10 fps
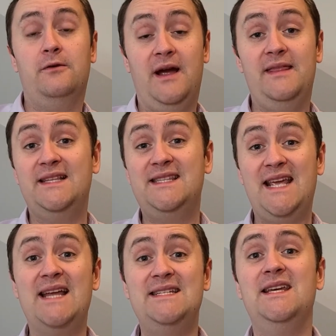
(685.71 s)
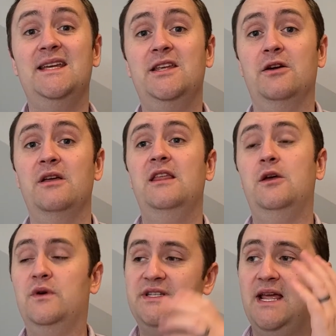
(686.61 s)
Right? That's the idea here, that
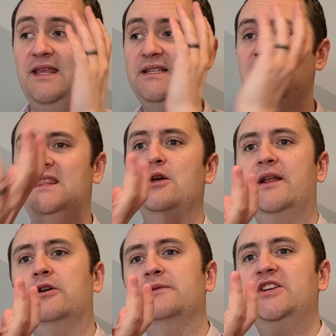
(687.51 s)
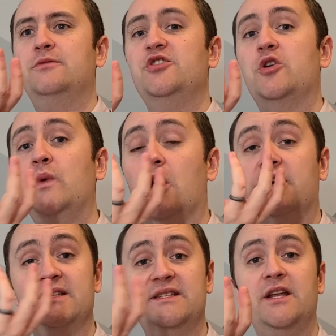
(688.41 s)
we're saying this is a theoretical distribution we are
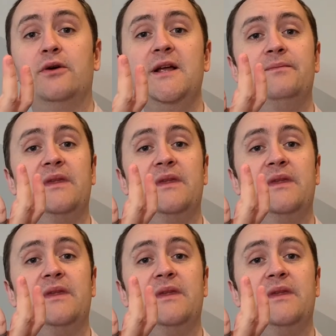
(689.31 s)
considering.